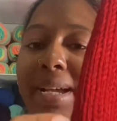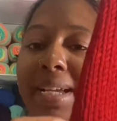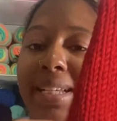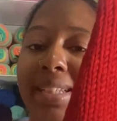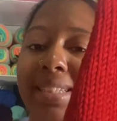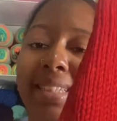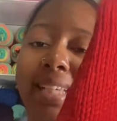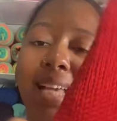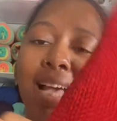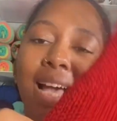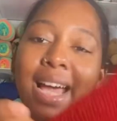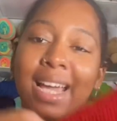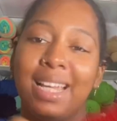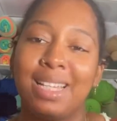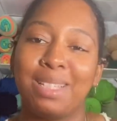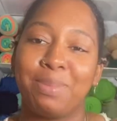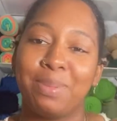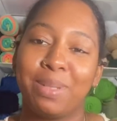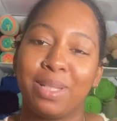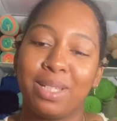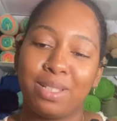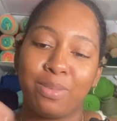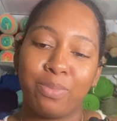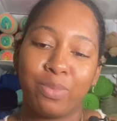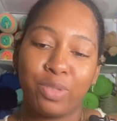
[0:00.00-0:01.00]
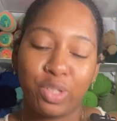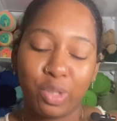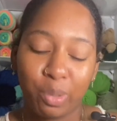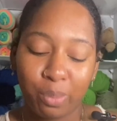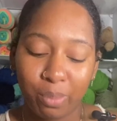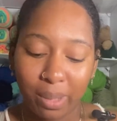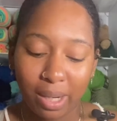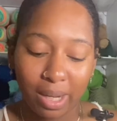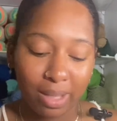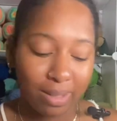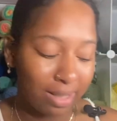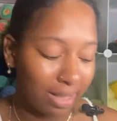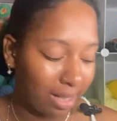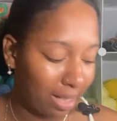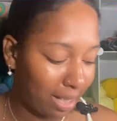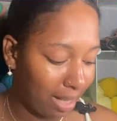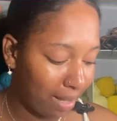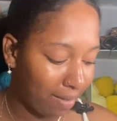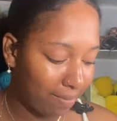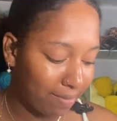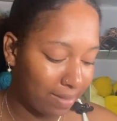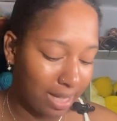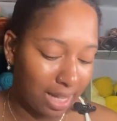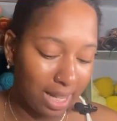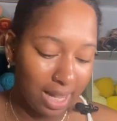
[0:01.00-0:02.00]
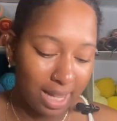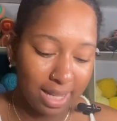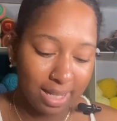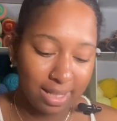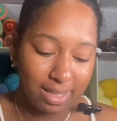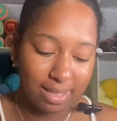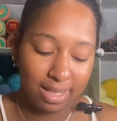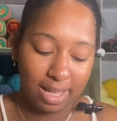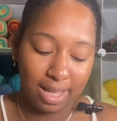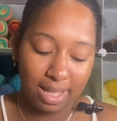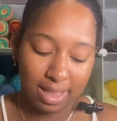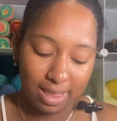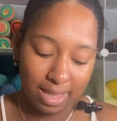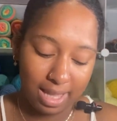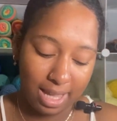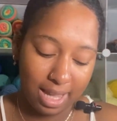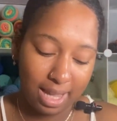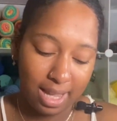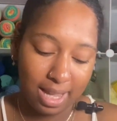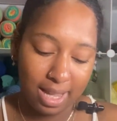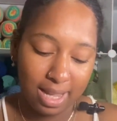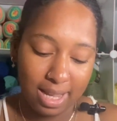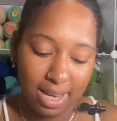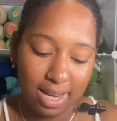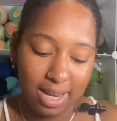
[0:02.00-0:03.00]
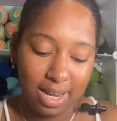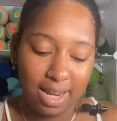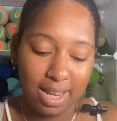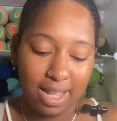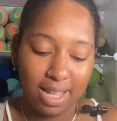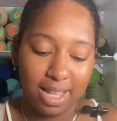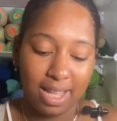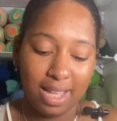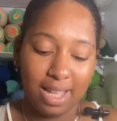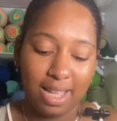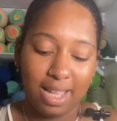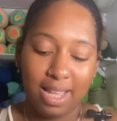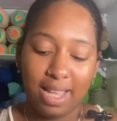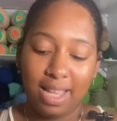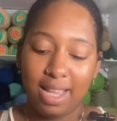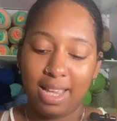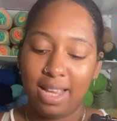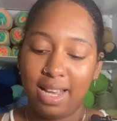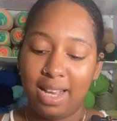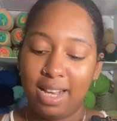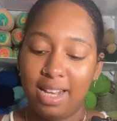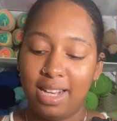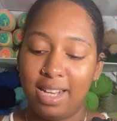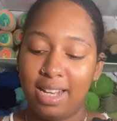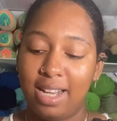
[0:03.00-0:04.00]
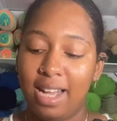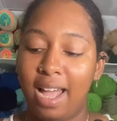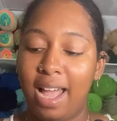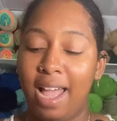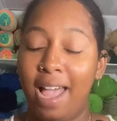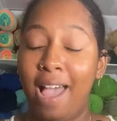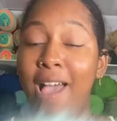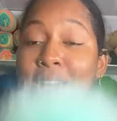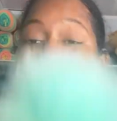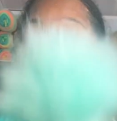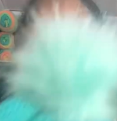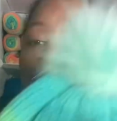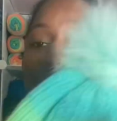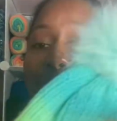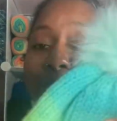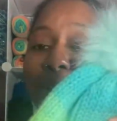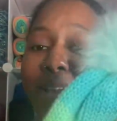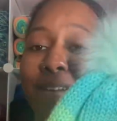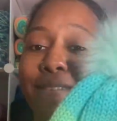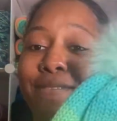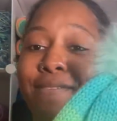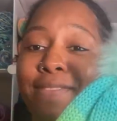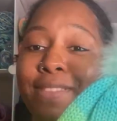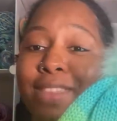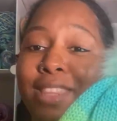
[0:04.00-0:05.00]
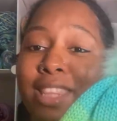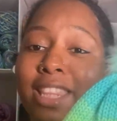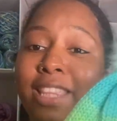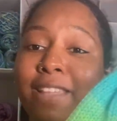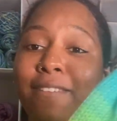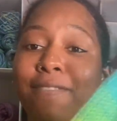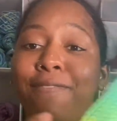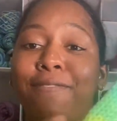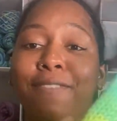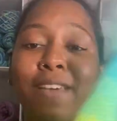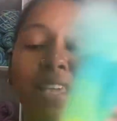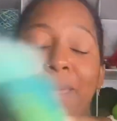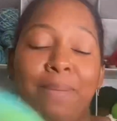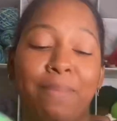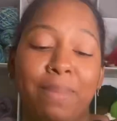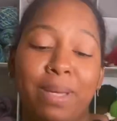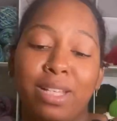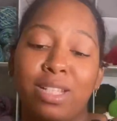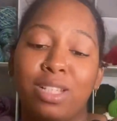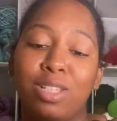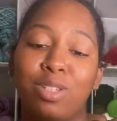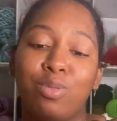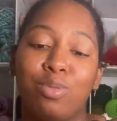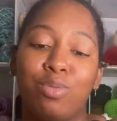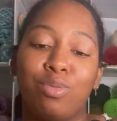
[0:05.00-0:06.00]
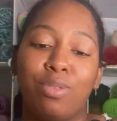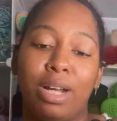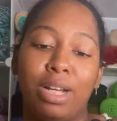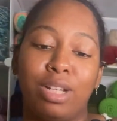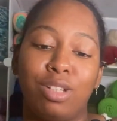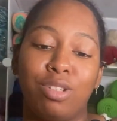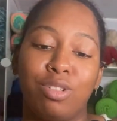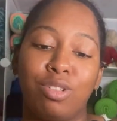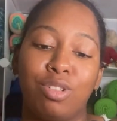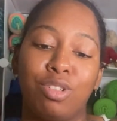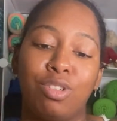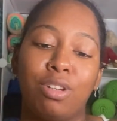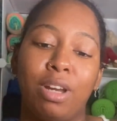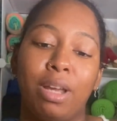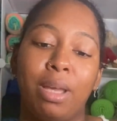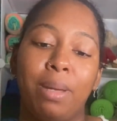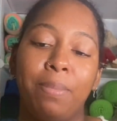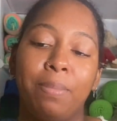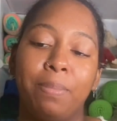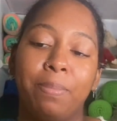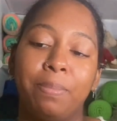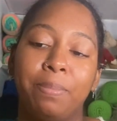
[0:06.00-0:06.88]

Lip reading: tags because I'm so proud that I have tags. And then I have the famous retro stripe.